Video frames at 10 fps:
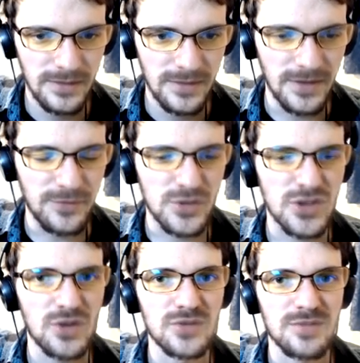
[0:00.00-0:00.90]
Now, if you
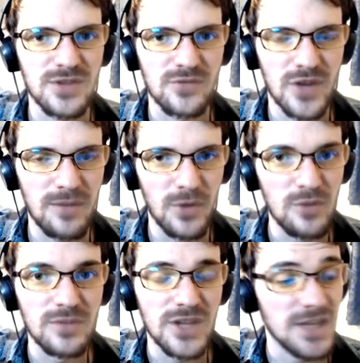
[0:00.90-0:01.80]
scold him at the right
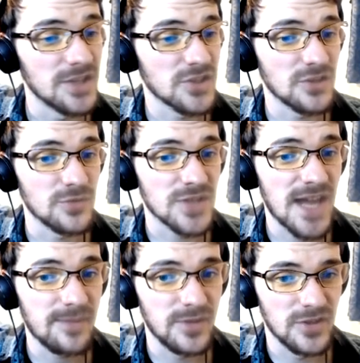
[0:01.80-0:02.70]
moment, he doesn't lose
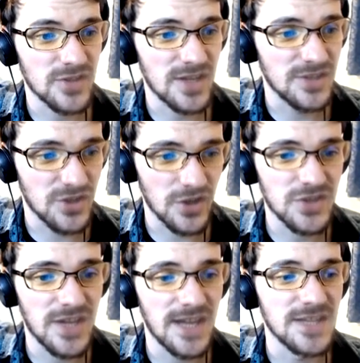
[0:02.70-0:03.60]
happiness and just
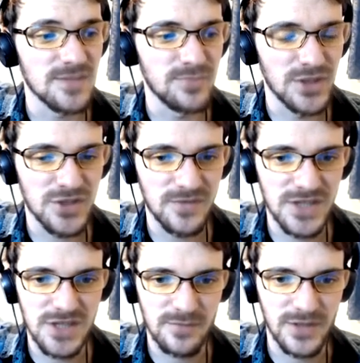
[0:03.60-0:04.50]
gains a bunch of
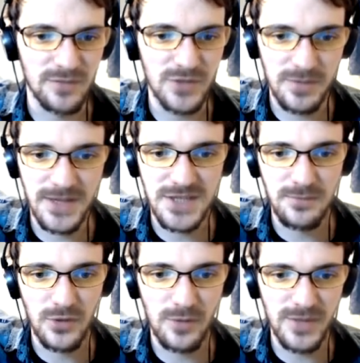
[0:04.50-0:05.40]
discipline, which makes him
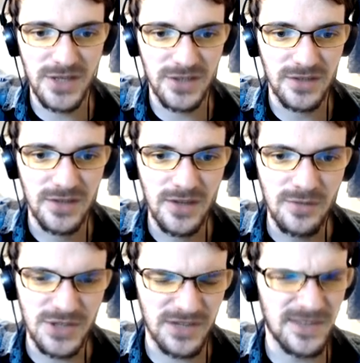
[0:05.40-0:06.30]
more obedient,
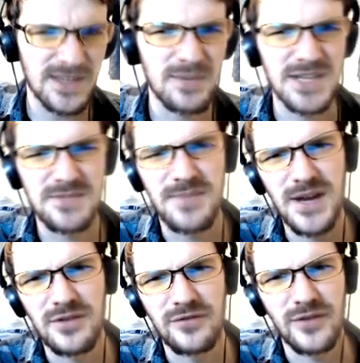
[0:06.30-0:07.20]
which I think makes him
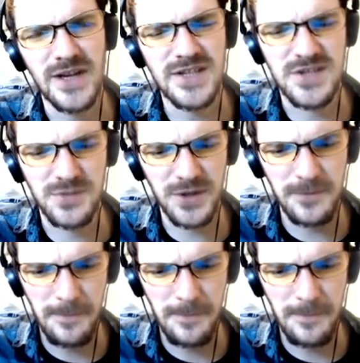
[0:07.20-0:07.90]
better in fights as well.